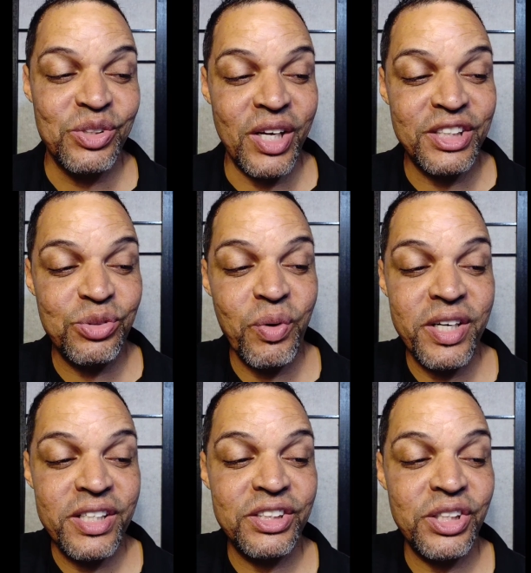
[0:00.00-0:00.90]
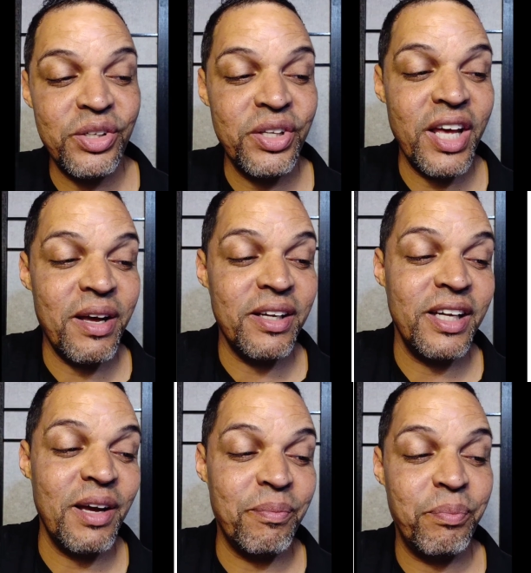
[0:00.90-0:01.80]
So I just wanted to show you
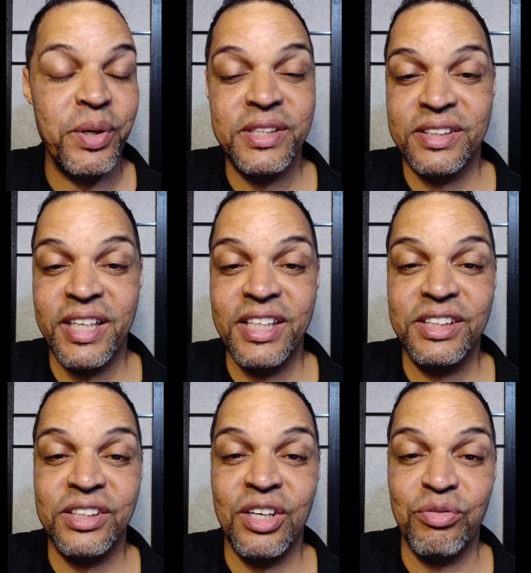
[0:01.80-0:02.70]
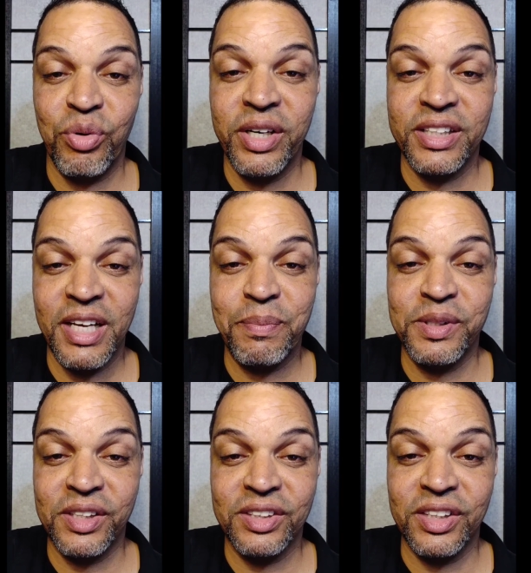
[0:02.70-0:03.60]
that presentation of what a
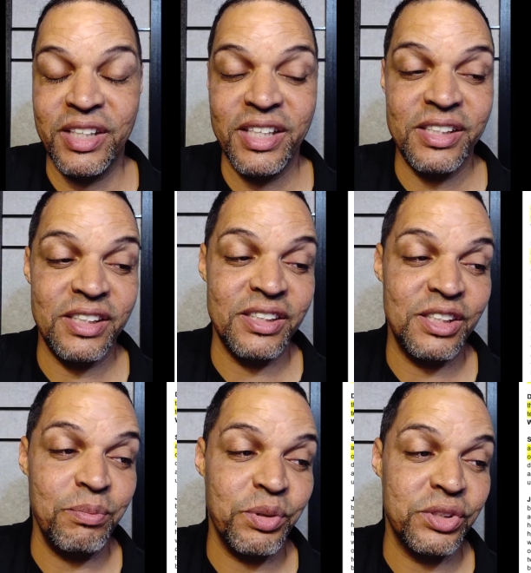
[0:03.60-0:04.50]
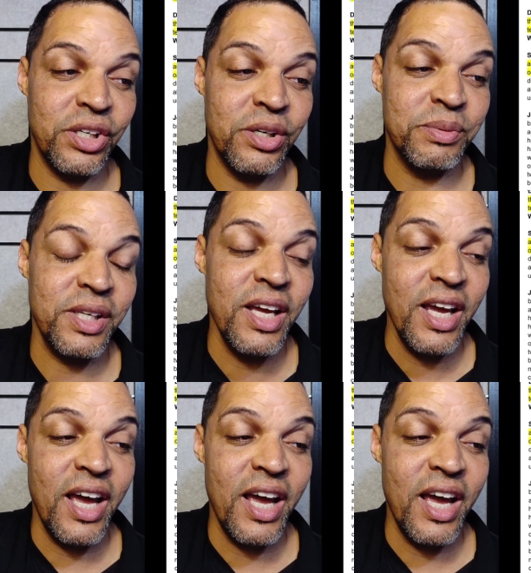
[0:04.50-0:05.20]
deposition is in simple terms,